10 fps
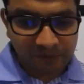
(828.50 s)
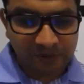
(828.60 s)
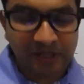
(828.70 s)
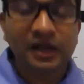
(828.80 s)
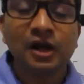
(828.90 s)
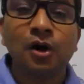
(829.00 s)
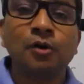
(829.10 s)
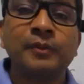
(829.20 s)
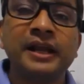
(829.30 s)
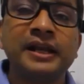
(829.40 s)
Okay,
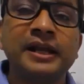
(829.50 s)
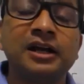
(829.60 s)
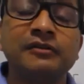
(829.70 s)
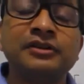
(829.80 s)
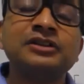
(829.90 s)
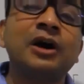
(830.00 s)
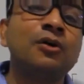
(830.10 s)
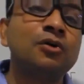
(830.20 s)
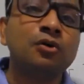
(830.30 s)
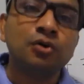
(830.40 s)
or maine
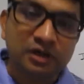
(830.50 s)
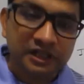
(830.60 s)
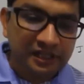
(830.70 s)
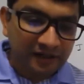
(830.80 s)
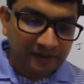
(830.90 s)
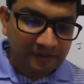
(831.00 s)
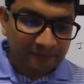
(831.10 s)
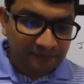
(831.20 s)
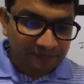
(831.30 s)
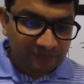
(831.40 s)
kavitaon ko likha.
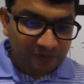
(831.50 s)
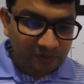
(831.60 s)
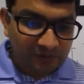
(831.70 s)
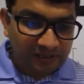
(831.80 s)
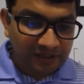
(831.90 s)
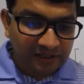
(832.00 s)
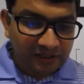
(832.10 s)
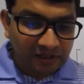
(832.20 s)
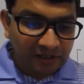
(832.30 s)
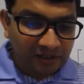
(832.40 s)
Okay,
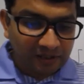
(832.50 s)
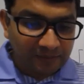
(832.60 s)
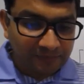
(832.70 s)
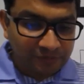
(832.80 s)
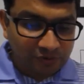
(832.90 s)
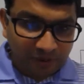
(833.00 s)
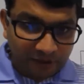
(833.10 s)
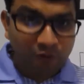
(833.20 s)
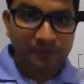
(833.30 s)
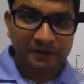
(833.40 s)
so I
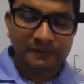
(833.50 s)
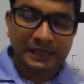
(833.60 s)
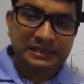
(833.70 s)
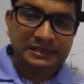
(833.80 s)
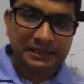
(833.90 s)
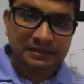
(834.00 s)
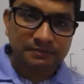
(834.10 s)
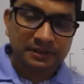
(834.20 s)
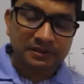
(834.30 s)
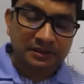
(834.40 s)
hope it makes sense,
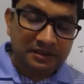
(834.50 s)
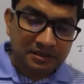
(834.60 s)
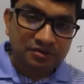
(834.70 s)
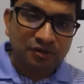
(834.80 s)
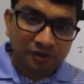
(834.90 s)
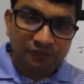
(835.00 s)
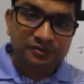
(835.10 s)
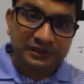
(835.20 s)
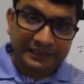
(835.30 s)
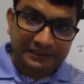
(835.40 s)
but this is sort of
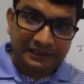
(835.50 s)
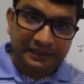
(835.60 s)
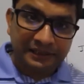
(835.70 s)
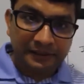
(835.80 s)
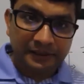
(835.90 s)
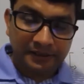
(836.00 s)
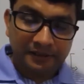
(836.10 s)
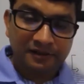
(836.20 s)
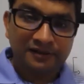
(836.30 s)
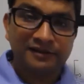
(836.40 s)
slightly,
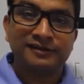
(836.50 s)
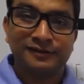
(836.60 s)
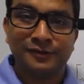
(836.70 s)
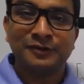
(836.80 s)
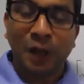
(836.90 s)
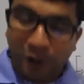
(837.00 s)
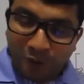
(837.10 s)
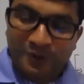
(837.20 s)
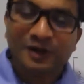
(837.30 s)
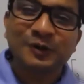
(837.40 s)

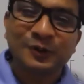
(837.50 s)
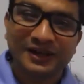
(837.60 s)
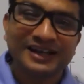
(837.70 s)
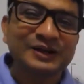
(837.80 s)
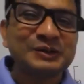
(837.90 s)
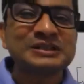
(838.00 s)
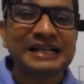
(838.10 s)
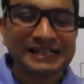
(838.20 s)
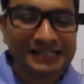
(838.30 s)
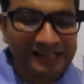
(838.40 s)
now we are going into
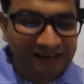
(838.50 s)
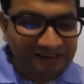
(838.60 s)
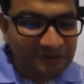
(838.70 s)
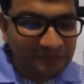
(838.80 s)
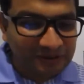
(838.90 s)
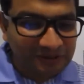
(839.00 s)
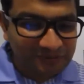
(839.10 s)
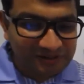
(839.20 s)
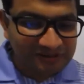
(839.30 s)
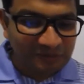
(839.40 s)
slightly harder part
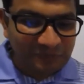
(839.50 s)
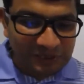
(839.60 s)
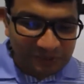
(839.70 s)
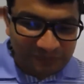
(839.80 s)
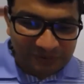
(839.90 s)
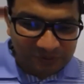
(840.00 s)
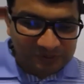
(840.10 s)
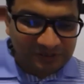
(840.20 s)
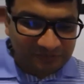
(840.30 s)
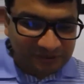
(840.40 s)
where there are multiple
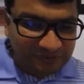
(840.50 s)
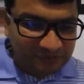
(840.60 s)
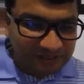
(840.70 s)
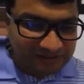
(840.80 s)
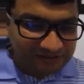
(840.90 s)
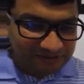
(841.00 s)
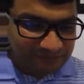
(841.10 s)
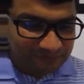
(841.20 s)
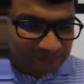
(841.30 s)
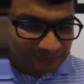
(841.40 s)
rules coming together.
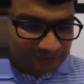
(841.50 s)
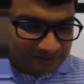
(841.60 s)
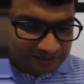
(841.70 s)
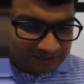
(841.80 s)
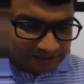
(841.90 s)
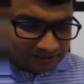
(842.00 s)
Okay,